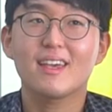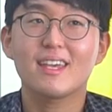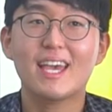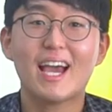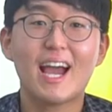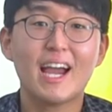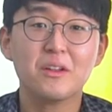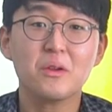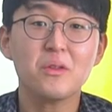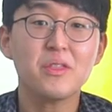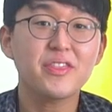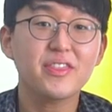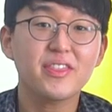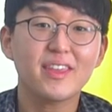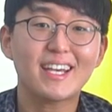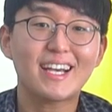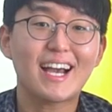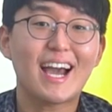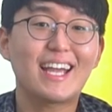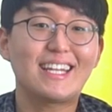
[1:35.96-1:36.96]
Yeah, I don't
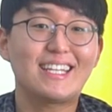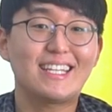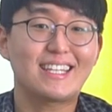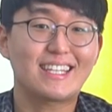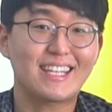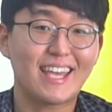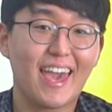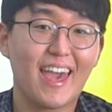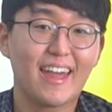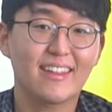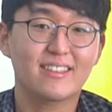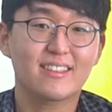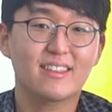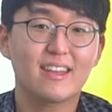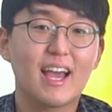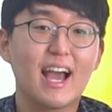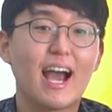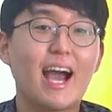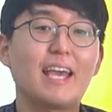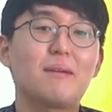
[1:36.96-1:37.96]
think I did get.
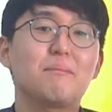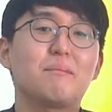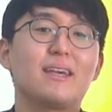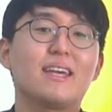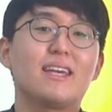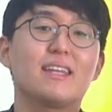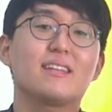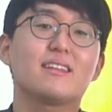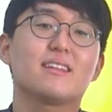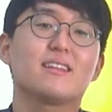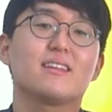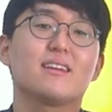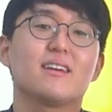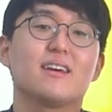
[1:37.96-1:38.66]
I mean,